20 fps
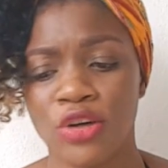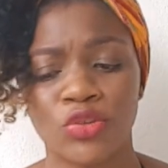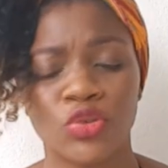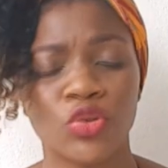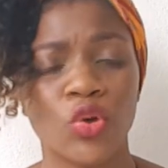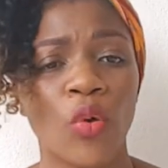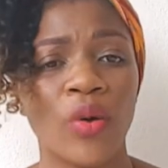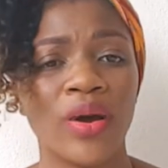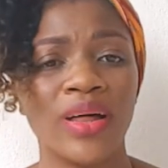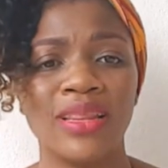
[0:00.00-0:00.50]

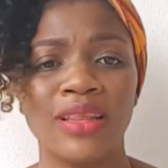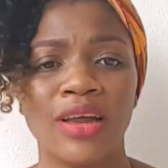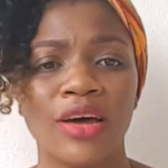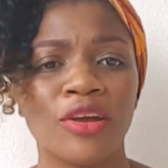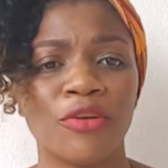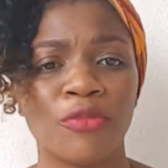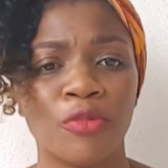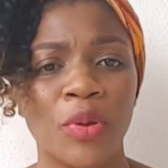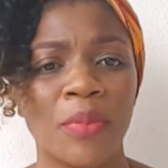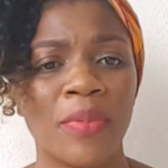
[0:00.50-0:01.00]
So a
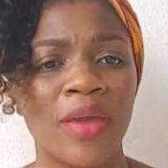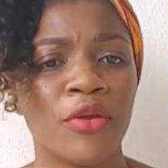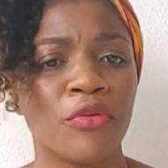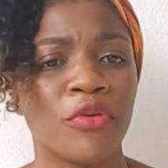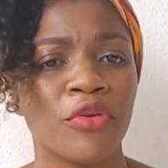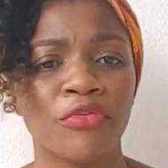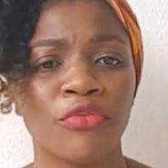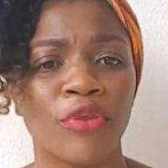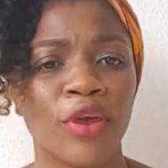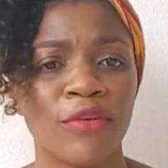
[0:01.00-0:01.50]
lot of women
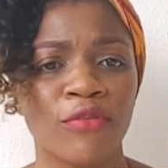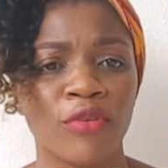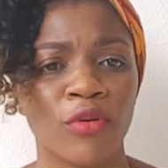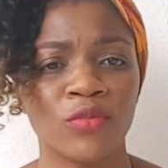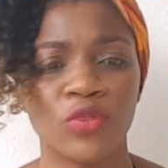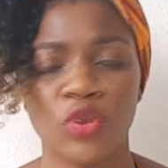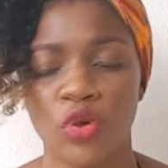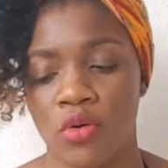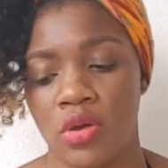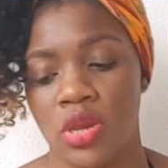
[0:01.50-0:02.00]
refrain
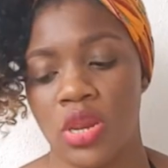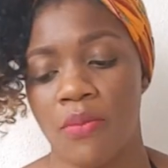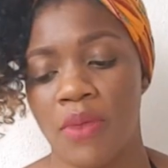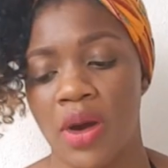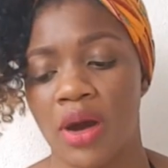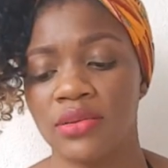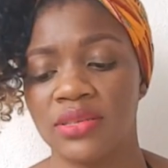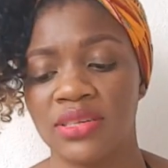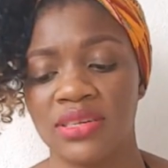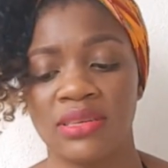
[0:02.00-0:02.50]
from talking
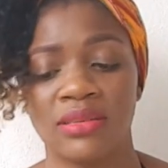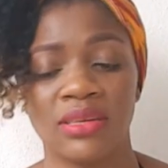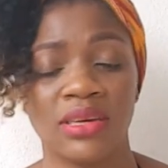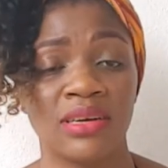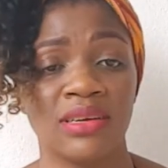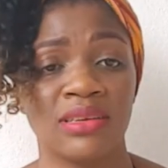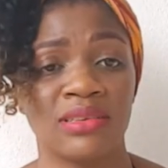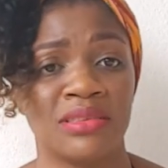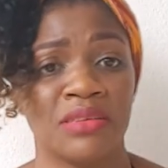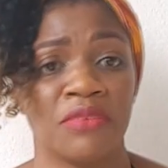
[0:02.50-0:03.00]
about it
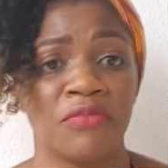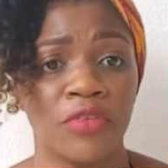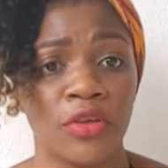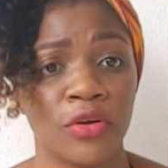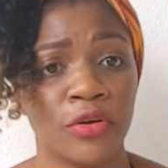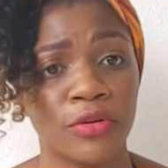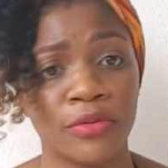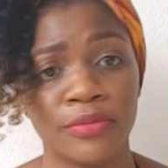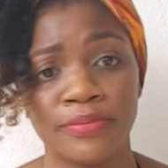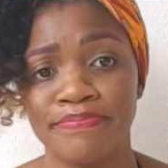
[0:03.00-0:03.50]
because they
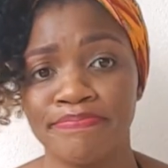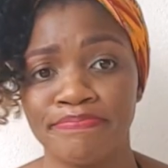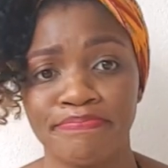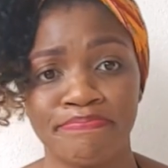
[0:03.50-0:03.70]
feel